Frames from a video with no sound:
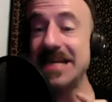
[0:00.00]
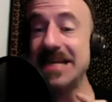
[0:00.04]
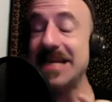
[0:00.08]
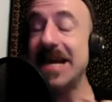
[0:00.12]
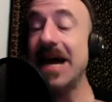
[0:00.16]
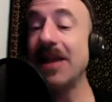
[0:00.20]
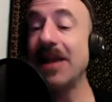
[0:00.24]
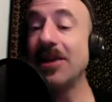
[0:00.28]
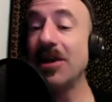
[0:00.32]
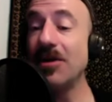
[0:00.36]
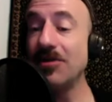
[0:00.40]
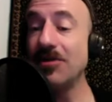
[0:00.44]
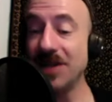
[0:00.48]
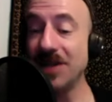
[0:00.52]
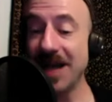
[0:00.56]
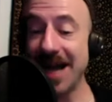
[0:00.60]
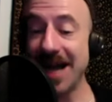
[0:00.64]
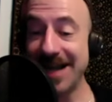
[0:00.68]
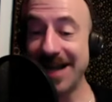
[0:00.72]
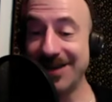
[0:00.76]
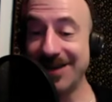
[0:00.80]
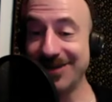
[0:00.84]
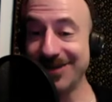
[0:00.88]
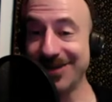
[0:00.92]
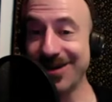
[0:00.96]
in yellow
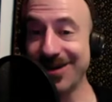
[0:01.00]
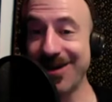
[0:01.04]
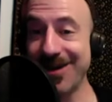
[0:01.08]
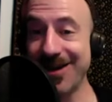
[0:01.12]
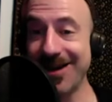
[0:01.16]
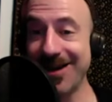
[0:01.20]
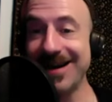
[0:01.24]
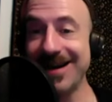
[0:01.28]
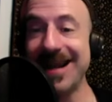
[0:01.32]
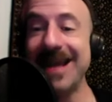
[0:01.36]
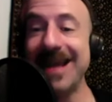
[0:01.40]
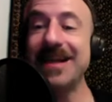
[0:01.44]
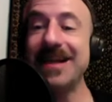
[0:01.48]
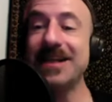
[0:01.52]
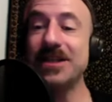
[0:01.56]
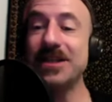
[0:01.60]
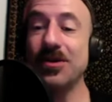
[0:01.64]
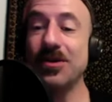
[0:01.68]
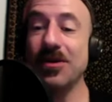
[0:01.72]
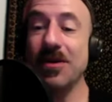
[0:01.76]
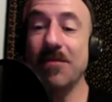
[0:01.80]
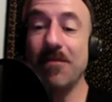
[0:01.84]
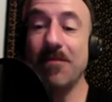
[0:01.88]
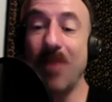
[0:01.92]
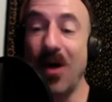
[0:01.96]
title card, and it uh-huh.
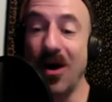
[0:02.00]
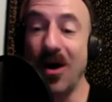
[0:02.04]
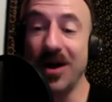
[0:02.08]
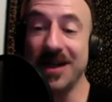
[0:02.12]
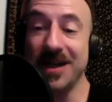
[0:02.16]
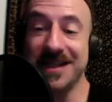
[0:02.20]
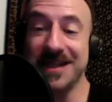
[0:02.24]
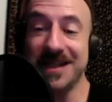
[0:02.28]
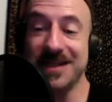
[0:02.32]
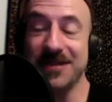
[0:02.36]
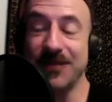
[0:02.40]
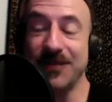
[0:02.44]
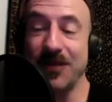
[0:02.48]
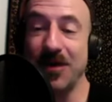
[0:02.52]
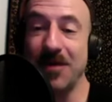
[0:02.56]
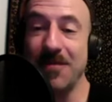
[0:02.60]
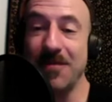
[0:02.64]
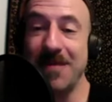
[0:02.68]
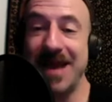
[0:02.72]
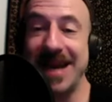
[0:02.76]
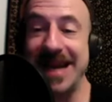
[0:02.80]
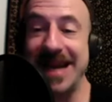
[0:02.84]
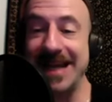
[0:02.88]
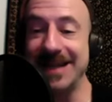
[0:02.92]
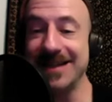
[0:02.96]
sort of pauses for a
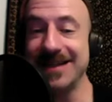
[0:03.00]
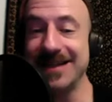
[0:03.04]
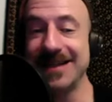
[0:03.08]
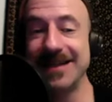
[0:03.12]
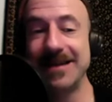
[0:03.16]
minute.